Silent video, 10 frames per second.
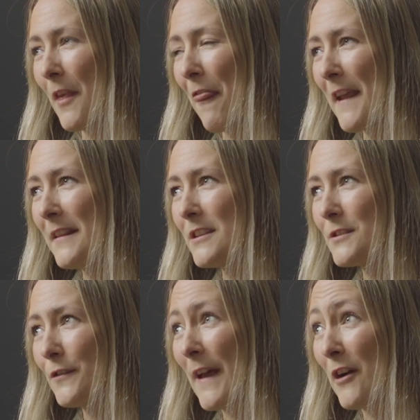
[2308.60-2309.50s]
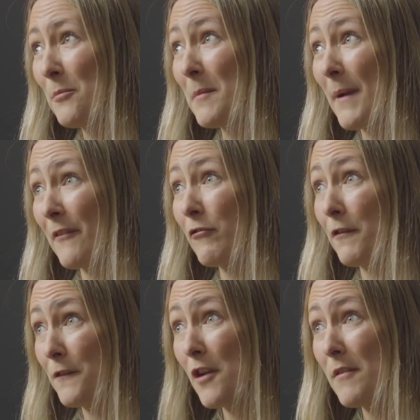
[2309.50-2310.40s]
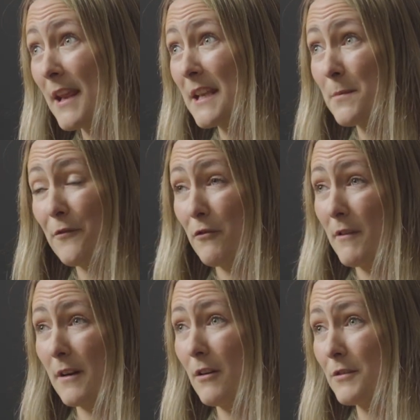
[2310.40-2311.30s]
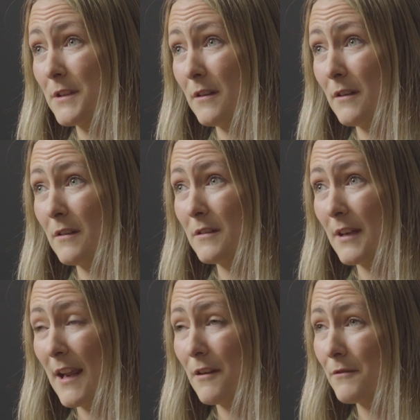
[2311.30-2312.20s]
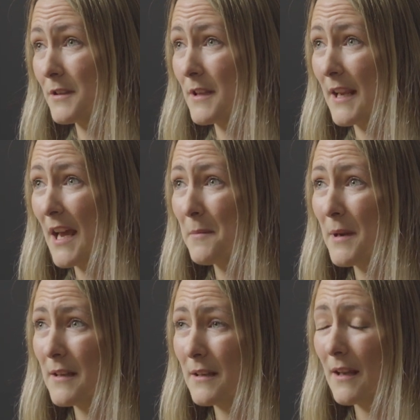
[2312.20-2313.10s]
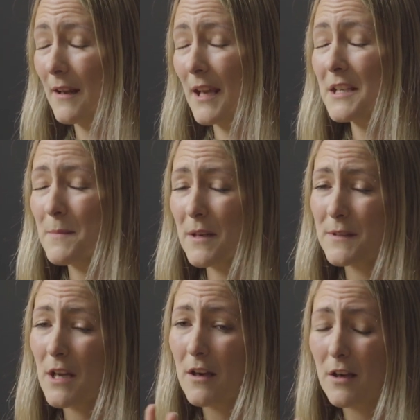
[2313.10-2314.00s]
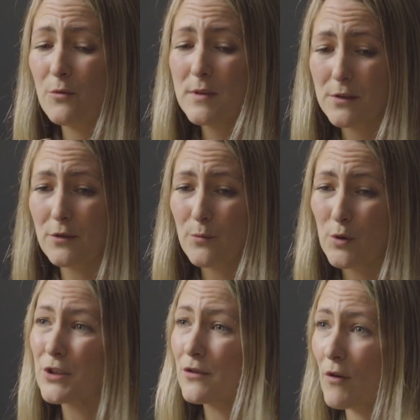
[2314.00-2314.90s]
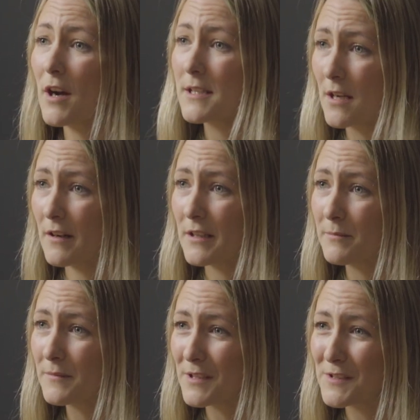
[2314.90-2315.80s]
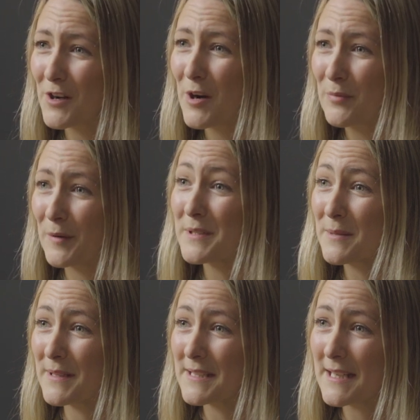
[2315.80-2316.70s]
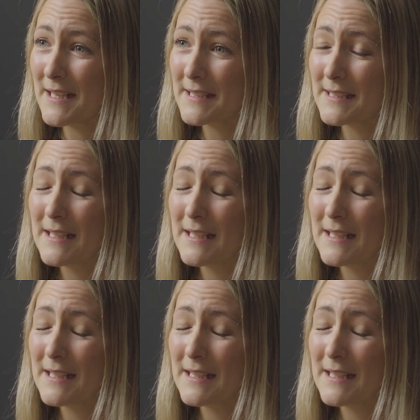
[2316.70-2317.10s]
the thing that sort of held me back for a few years before I got to getting onto the academy was that I always thought it wasn't the right time to start a property business.